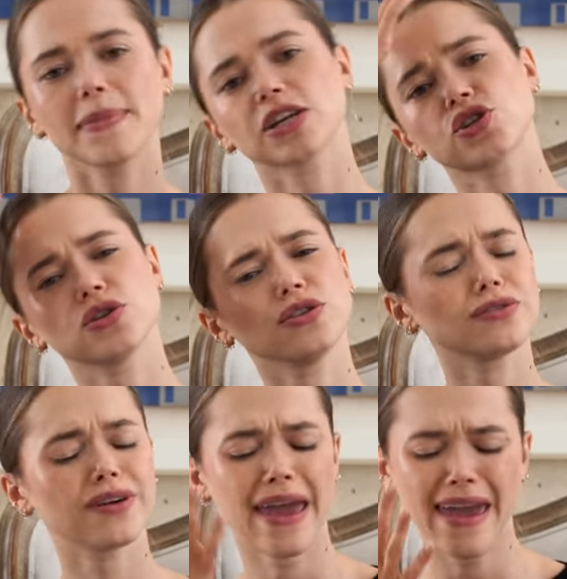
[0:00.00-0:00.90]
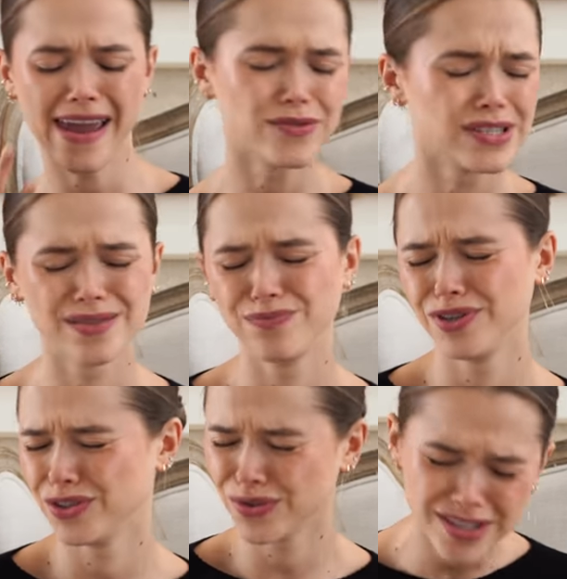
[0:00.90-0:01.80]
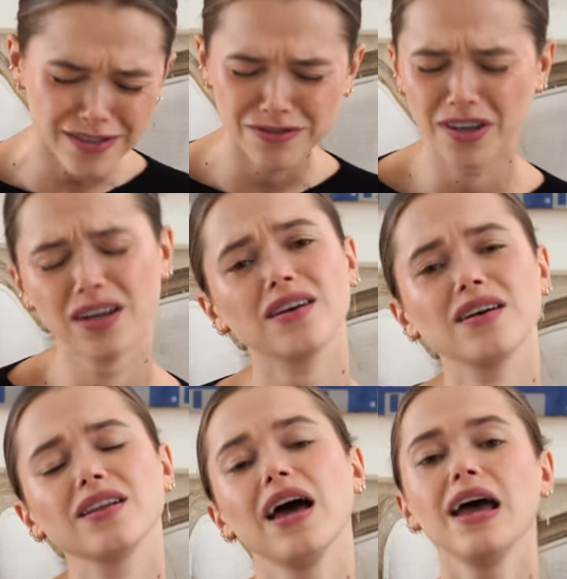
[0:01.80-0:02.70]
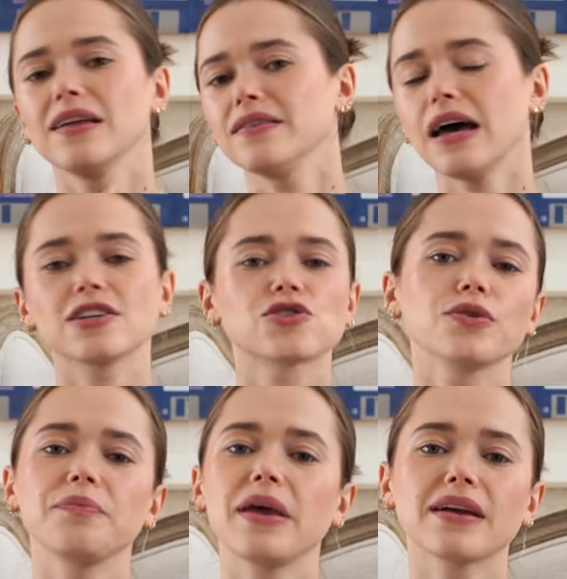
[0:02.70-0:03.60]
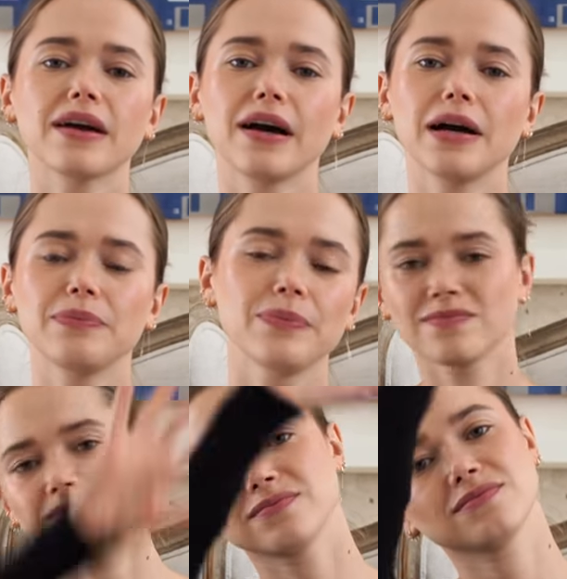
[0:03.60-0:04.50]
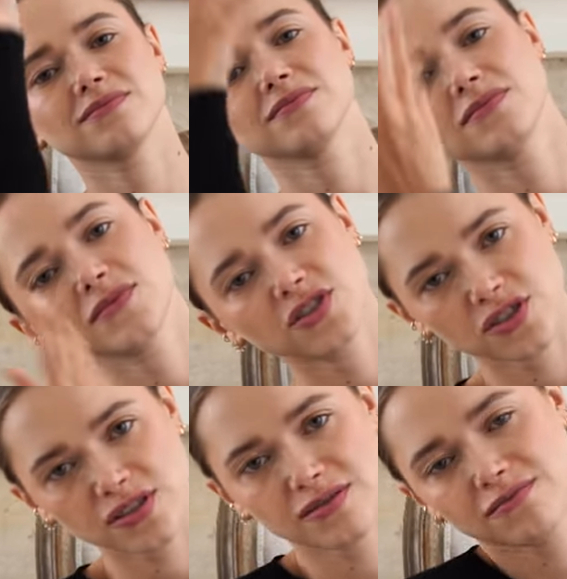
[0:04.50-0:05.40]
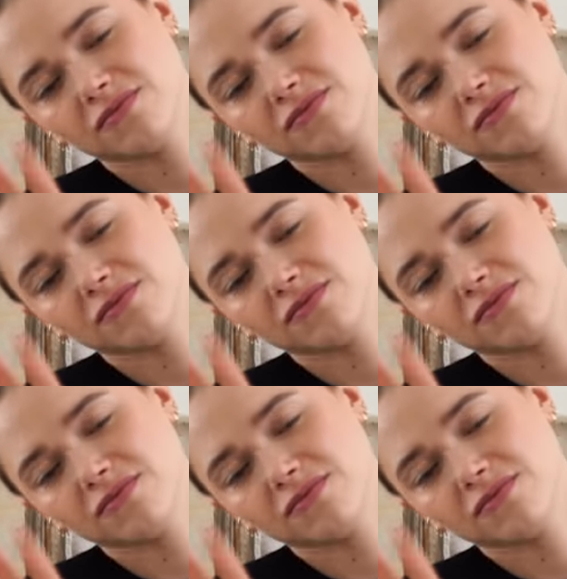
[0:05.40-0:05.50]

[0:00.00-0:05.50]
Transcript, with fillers: make sure your hair is beautiful, natural makeup. Just